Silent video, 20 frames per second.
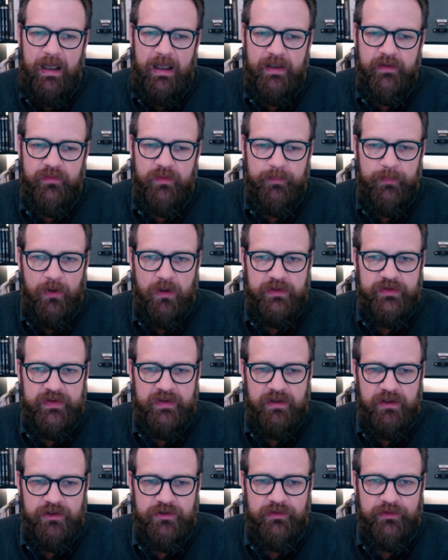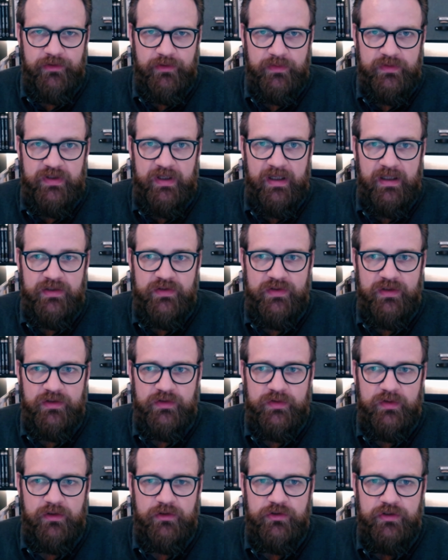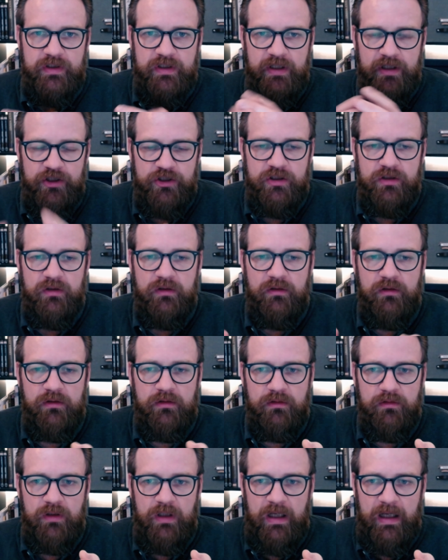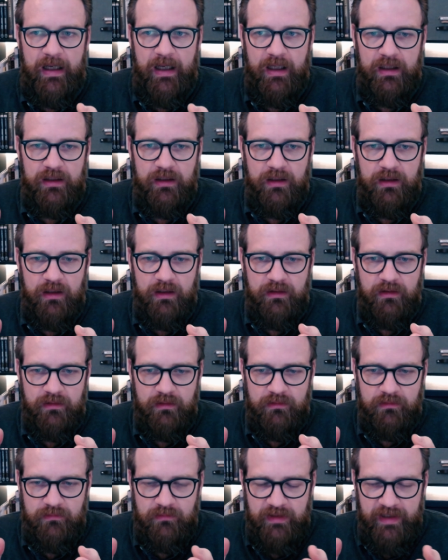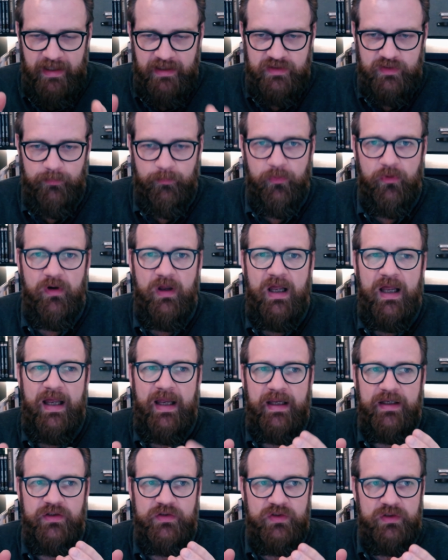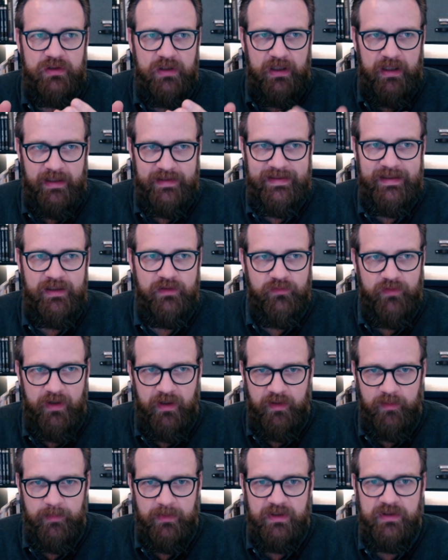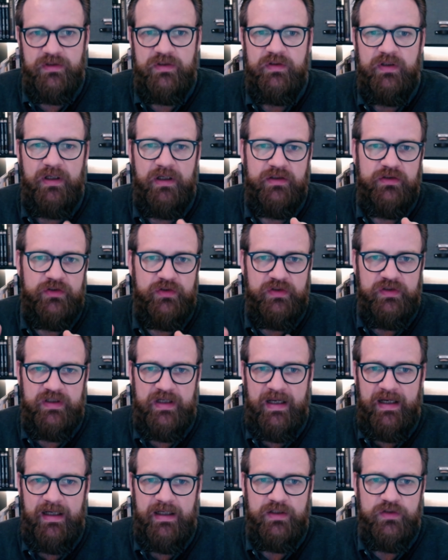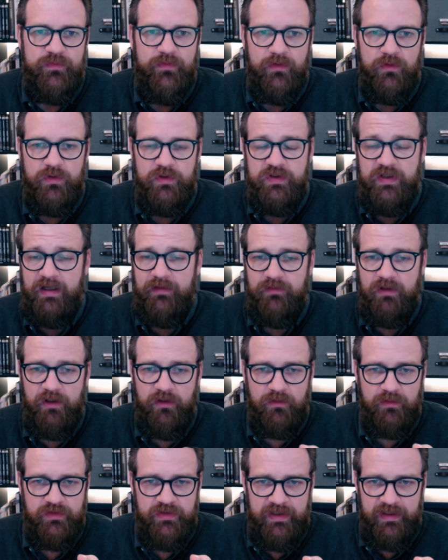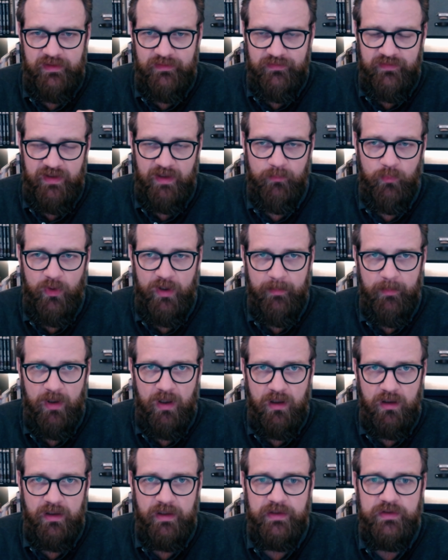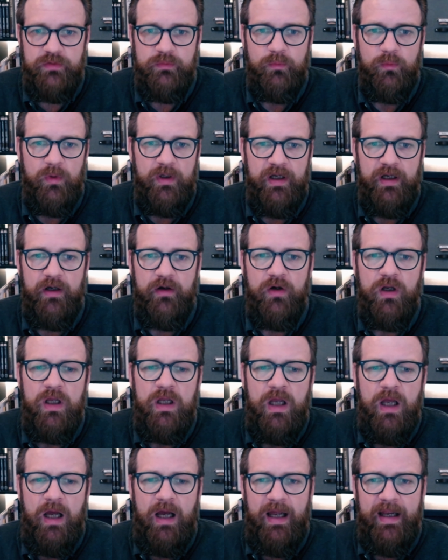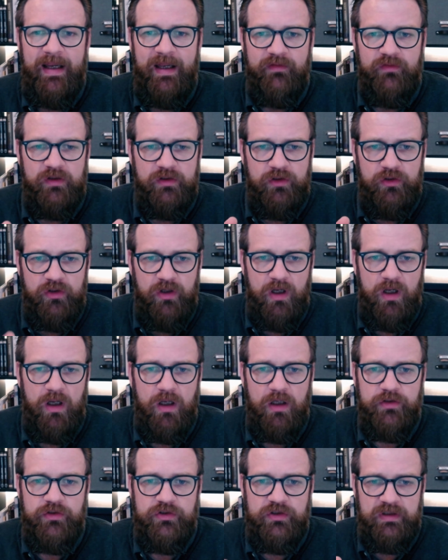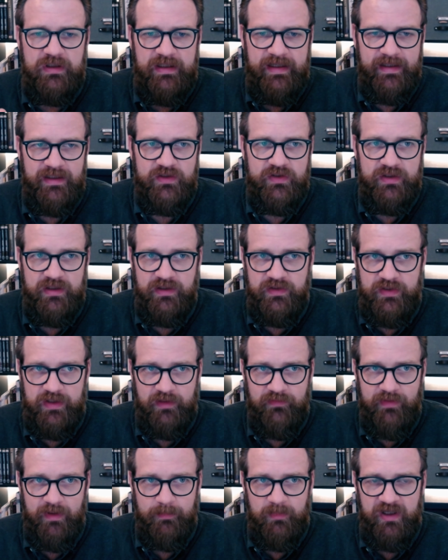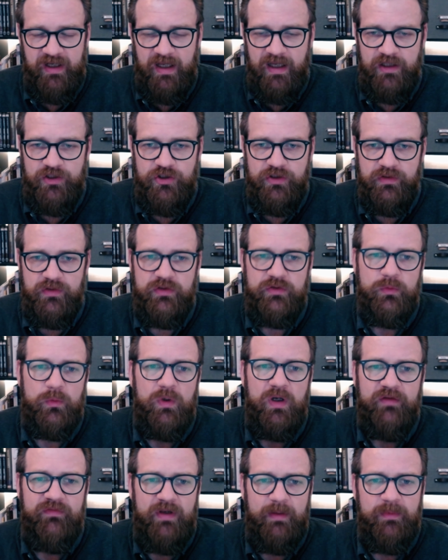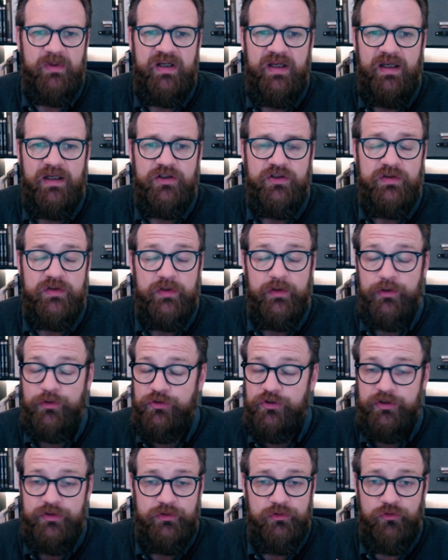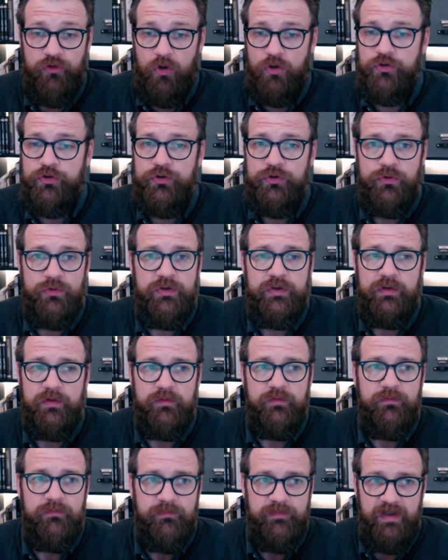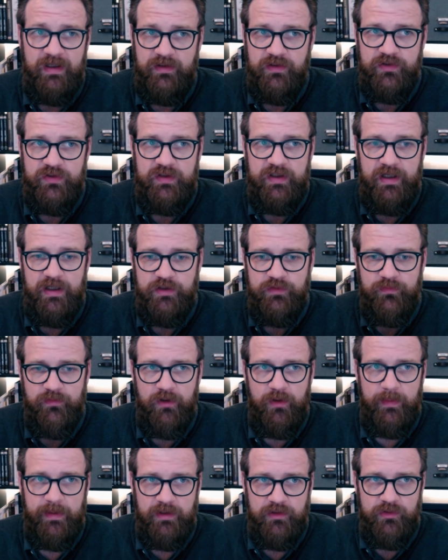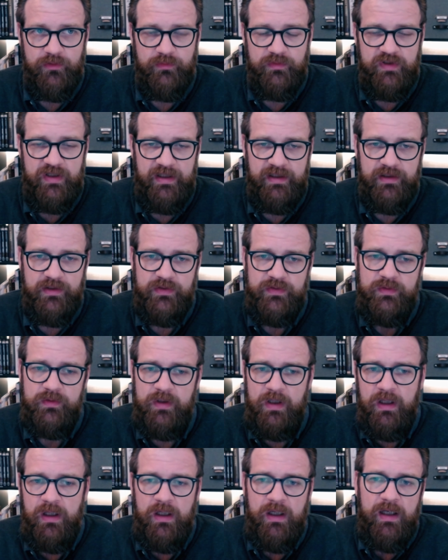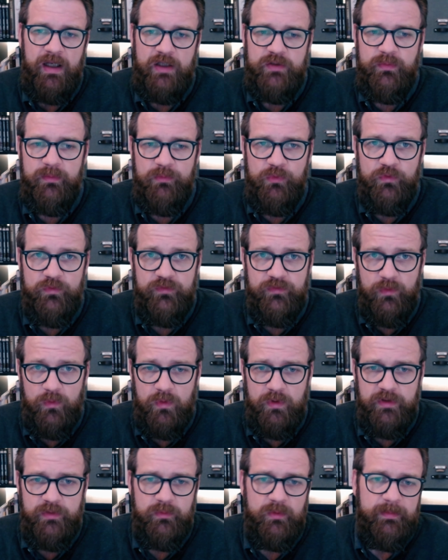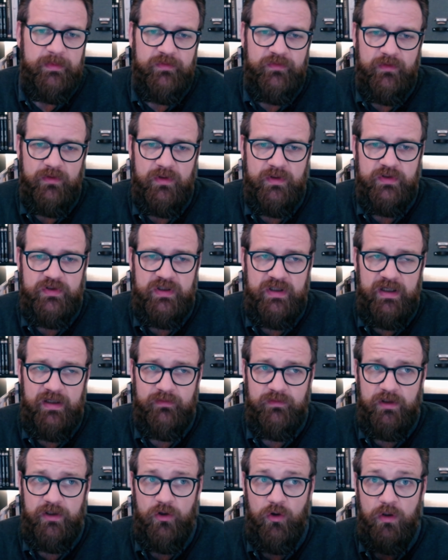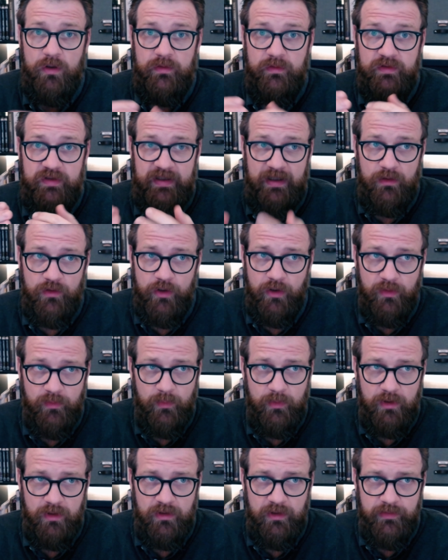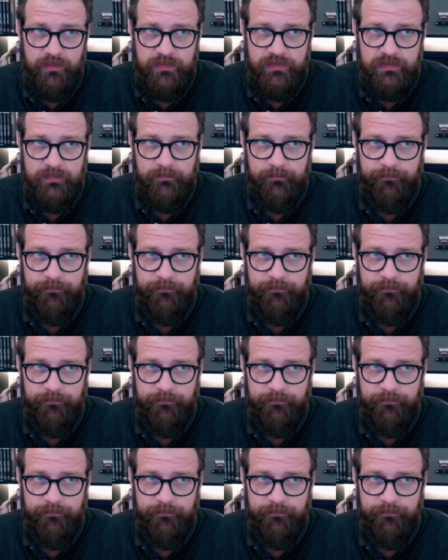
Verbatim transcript: out of the box, the initial use case is the traditional enterprise IT environment that today is focused heavily on, say, the VMware market, where I have a large legacy set of applications, or I have applications that are just not suited at this stage for going into containers. As we move forward, we'll be focusing heavily on telco workloads.